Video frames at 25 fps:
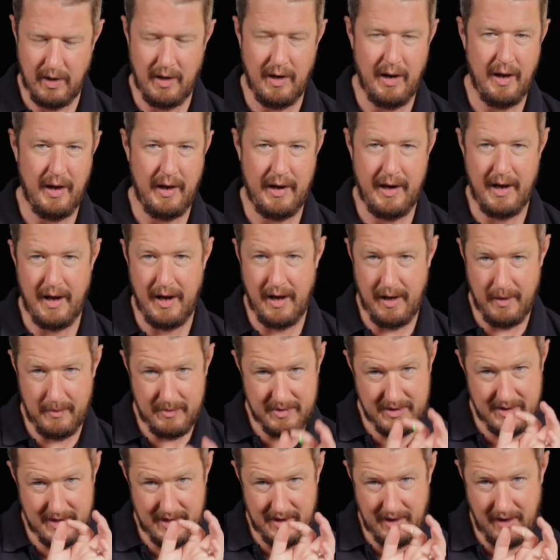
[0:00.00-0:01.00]
line it up
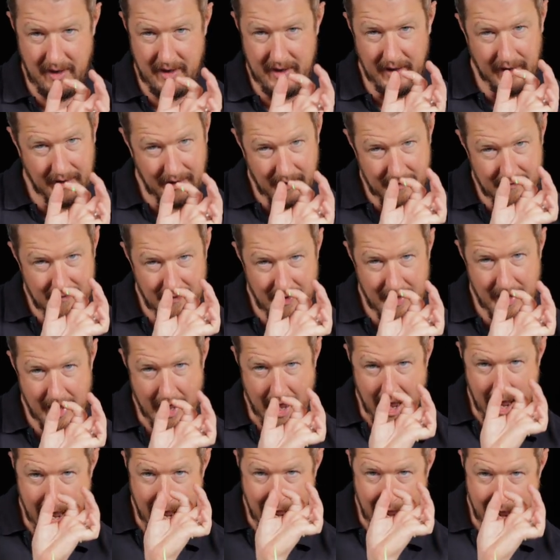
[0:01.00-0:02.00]
to like
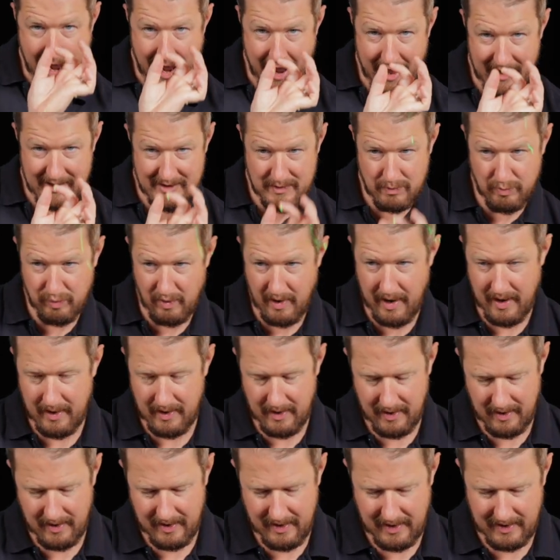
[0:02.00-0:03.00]
a hair's
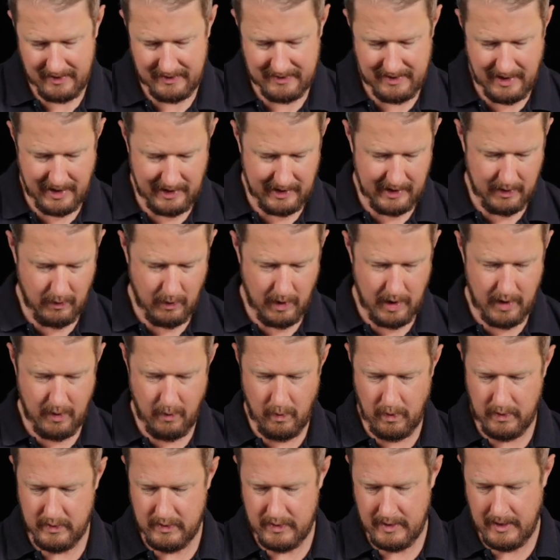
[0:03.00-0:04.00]
breadth, exactly where you
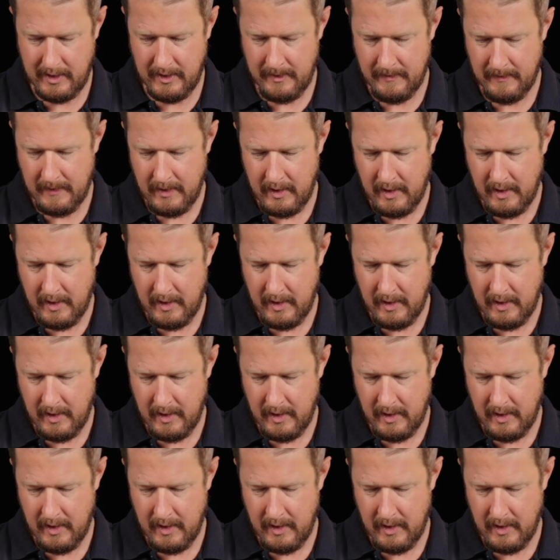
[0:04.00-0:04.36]
want it,